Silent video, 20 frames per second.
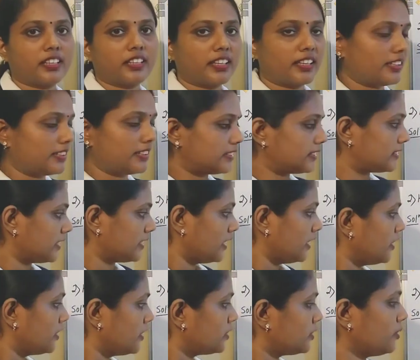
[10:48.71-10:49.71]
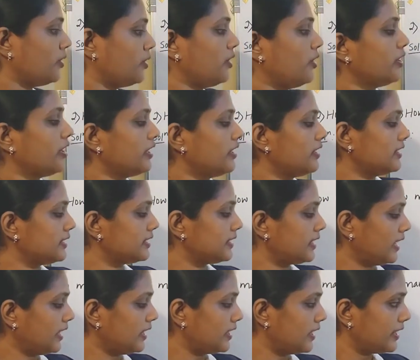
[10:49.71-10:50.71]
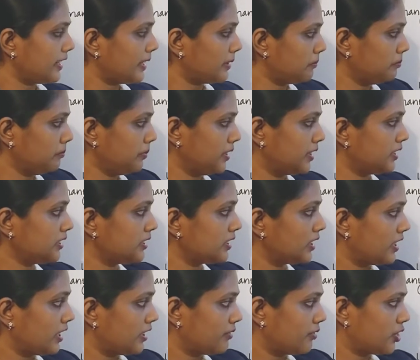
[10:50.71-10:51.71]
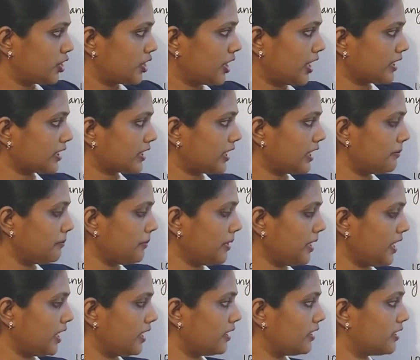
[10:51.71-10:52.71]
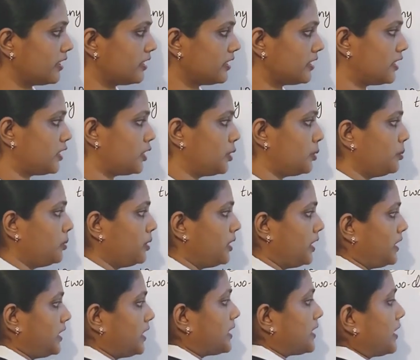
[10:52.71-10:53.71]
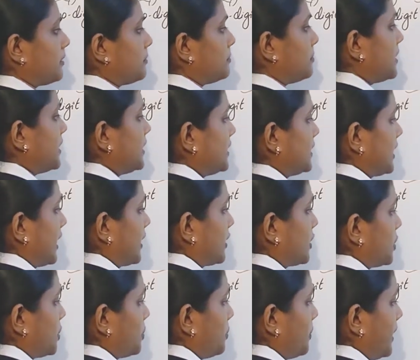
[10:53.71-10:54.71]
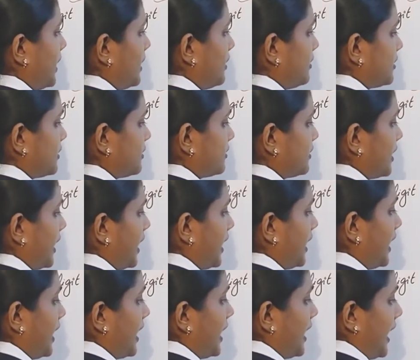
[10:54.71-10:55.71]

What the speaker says: Yes. So you can see the numbers which are coming here, the 2 digit numbers are 12, 15,